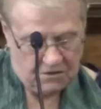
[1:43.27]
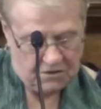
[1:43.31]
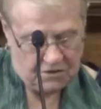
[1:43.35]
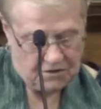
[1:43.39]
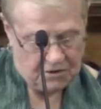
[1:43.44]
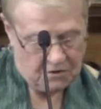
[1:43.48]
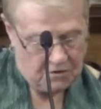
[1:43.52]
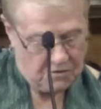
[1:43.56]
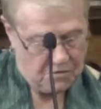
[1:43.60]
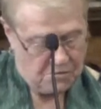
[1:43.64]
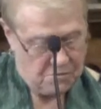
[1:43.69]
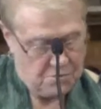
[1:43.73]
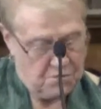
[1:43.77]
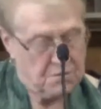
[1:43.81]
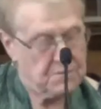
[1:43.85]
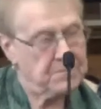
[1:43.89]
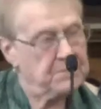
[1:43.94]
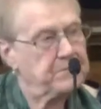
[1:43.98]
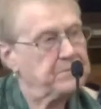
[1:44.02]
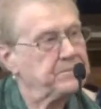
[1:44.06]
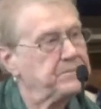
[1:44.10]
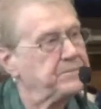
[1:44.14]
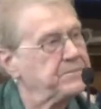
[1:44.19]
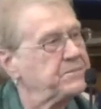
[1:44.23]
So
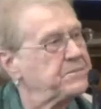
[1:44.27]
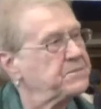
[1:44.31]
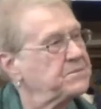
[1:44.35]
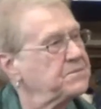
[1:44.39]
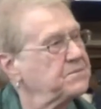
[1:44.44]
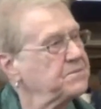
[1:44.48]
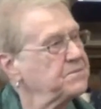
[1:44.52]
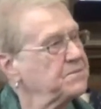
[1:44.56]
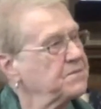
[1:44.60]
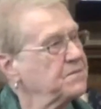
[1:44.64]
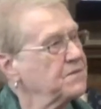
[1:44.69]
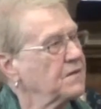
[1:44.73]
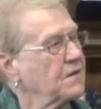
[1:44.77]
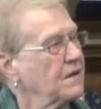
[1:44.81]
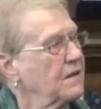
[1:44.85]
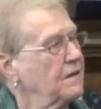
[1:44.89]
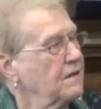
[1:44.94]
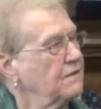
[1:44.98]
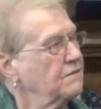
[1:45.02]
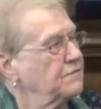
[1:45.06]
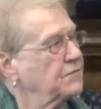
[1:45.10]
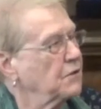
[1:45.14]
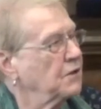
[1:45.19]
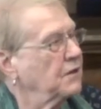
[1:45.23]

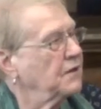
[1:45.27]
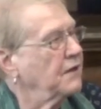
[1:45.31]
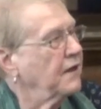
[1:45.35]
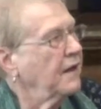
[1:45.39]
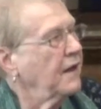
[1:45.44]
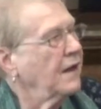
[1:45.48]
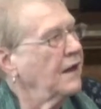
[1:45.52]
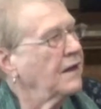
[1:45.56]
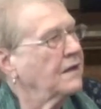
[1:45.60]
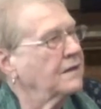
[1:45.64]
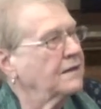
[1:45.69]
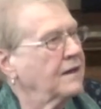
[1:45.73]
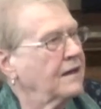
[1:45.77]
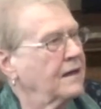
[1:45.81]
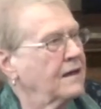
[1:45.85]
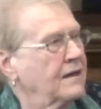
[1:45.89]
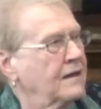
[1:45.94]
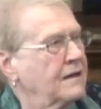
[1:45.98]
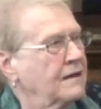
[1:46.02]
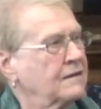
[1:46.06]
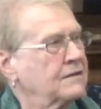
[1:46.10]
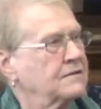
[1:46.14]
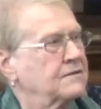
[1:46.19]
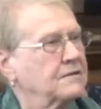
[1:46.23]
for today,
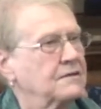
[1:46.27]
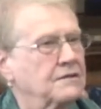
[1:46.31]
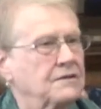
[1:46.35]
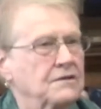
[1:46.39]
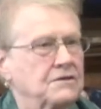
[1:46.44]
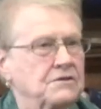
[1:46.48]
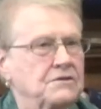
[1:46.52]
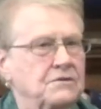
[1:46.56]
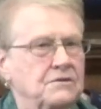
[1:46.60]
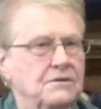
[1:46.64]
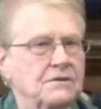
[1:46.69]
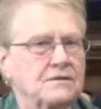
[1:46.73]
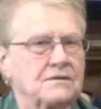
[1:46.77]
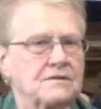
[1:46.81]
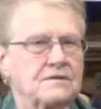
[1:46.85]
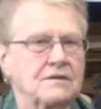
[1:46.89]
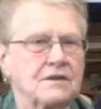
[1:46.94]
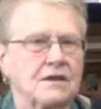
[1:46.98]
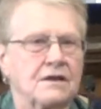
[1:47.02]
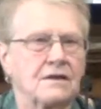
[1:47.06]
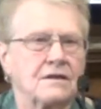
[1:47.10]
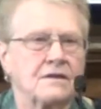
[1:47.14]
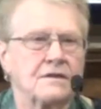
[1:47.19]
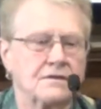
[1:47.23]
an act that you can
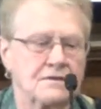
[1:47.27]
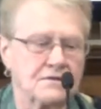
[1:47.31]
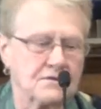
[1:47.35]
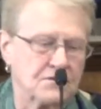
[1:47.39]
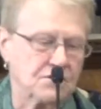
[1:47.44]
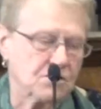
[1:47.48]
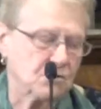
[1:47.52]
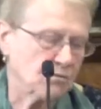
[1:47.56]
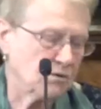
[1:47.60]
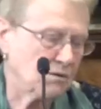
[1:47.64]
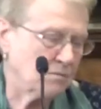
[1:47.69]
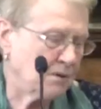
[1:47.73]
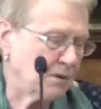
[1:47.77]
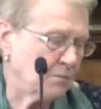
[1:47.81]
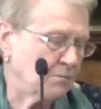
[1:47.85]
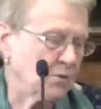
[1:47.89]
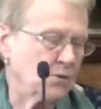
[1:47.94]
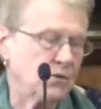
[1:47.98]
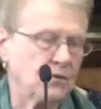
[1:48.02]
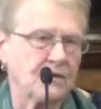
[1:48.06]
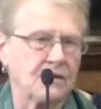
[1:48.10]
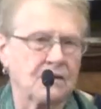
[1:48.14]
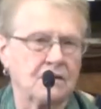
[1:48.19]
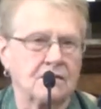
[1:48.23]
take is to
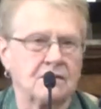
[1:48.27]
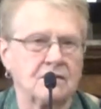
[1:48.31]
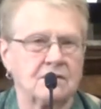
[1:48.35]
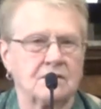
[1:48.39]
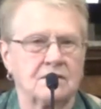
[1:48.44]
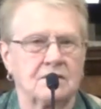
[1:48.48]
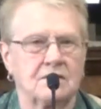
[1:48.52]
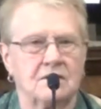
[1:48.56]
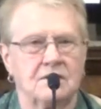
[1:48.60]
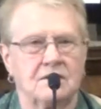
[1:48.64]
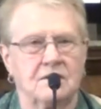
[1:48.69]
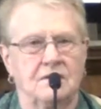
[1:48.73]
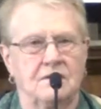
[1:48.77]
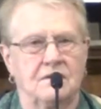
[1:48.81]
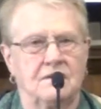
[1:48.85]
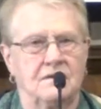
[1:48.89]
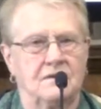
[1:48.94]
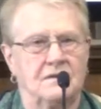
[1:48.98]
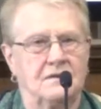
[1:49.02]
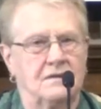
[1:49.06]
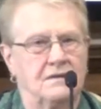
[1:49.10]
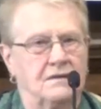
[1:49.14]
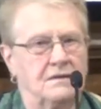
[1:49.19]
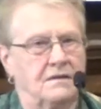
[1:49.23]
remember that
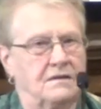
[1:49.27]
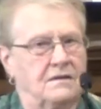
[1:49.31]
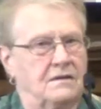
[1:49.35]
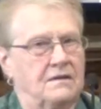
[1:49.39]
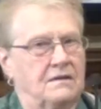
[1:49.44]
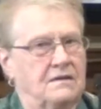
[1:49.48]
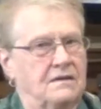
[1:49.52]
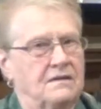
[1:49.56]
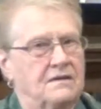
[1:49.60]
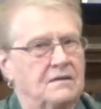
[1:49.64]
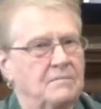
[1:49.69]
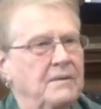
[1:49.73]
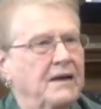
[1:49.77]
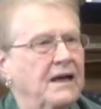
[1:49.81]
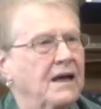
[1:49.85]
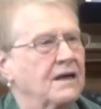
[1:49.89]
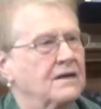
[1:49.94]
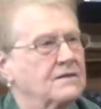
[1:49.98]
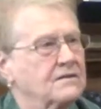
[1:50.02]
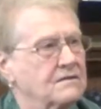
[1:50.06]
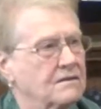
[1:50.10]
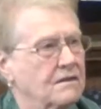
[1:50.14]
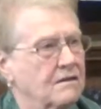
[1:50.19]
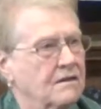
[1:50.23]
the
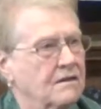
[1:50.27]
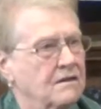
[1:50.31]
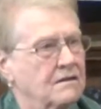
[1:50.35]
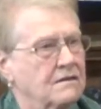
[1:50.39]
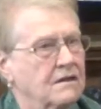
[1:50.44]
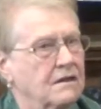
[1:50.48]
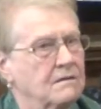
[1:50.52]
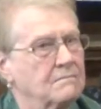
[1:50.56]
bags are